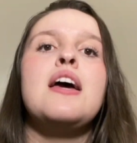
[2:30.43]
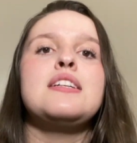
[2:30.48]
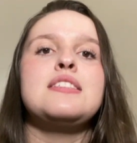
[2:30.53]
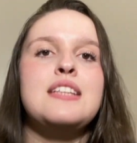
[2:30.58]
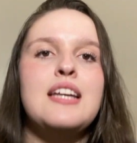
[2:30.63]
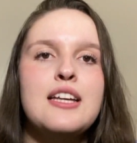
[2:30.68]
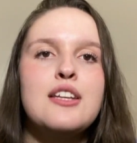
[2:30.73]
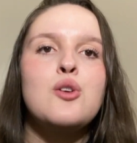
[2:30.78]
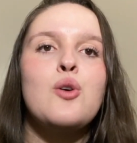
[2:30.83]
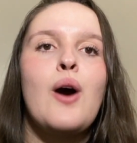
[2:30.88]

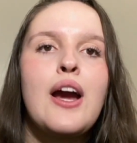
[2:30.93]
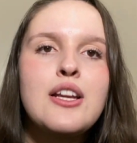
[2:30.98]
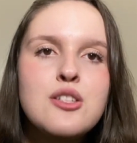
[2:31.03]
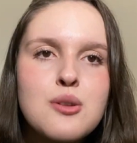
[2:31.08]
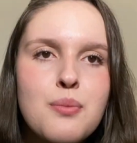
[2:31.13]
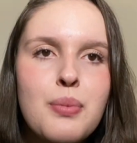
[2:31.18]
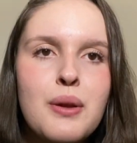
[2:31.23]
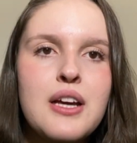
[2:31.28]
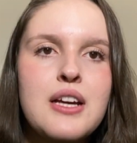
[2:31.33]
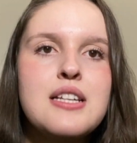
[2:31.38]
then
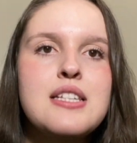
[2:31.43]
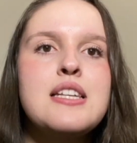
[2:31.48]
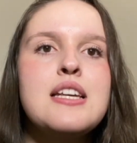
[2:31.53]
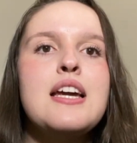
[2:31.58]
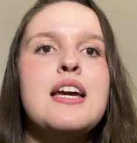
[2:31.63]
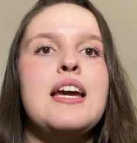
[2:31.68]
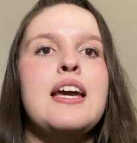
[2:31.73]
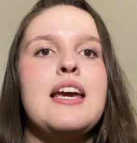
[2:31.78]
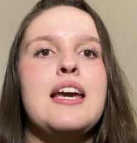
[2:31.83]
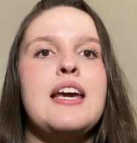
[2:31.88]
Quietum Plus
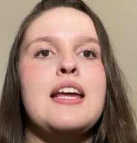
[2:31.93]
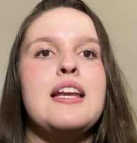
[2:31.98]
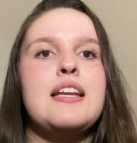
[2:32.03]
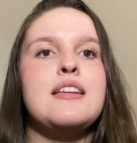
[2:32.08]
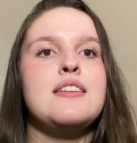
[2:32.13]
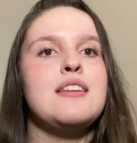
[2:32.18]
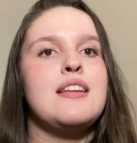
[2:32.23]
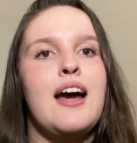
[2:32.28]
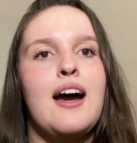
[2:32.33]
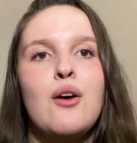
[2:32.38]
is
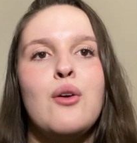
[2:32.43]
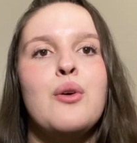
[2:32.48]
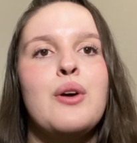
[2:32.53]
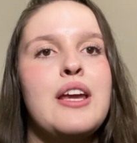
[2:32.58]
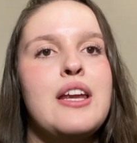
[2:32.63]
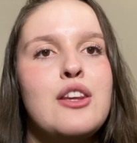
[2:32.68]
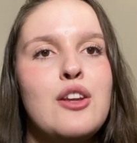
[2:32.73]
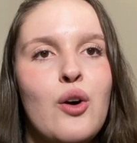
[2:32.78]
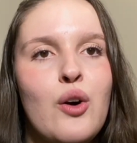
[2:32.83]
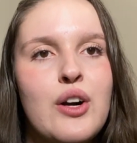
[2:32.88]
now
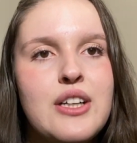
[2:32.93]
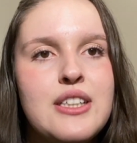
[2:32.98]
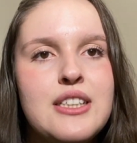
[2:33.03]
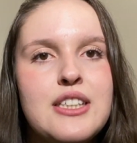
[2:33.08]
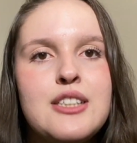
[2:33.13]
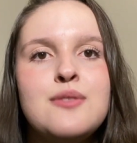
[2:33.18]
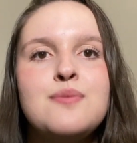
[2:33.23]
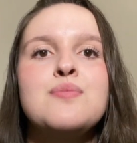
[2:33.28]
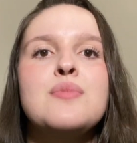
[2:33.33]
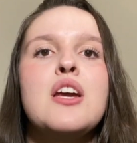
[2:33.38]
in order